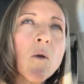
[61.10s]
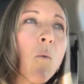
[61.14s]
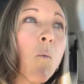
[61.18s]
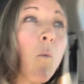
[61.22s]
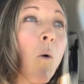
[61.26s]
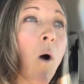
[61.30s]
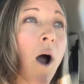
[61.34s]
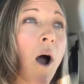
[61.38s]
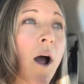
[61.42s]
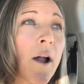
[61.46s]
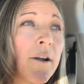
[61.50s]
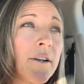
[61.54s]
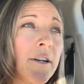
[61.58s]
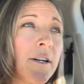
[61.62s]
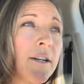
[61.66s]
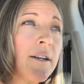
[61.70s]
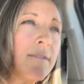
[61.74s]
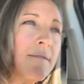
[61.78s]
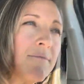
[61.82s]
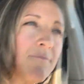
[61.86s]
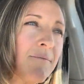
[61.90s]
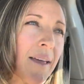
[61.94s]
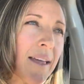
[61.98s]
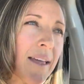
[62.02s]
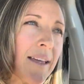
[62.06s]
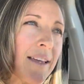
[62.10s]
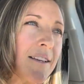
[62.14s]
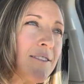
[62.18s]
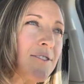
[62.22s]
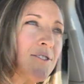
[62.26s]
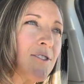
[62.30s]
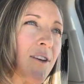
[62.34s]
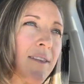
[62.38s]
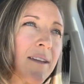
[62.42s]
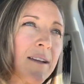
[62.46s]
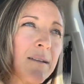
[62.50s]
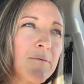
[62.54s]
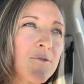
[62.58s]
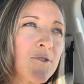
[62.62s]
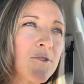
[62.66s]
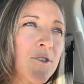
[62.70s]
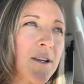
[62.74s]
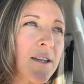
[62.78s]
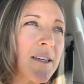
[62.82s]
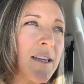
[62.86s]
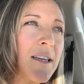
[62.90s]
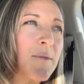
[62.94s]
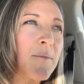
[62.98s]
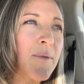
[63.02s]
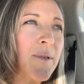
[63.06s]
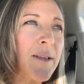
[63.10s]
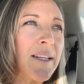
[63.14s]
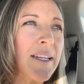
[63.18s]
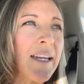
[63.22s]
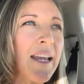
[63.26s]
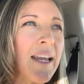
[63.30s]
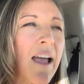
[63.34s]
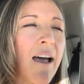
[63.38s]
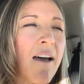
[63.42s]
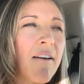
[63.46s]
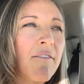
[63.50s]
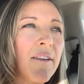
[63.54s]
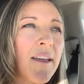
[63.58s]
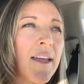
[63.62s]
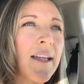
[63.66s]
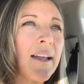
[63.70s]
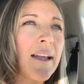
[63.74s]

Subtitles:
Water, making sure that I'm drinking plenty of it